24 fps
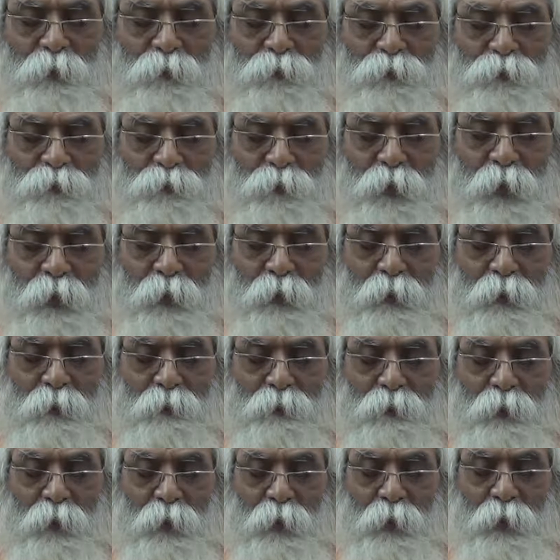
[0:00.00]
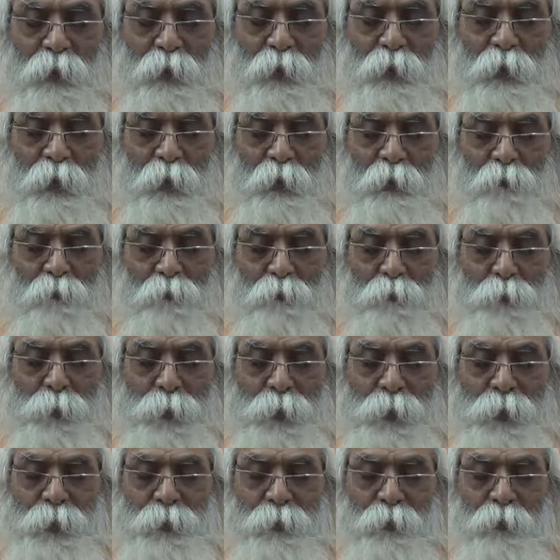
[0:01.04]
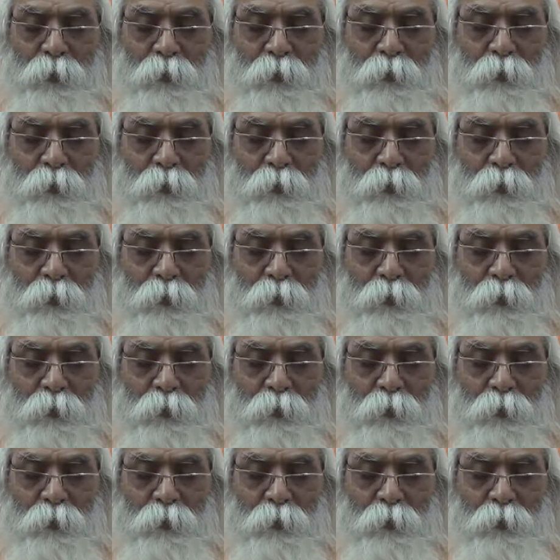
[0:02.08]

stand in the real being.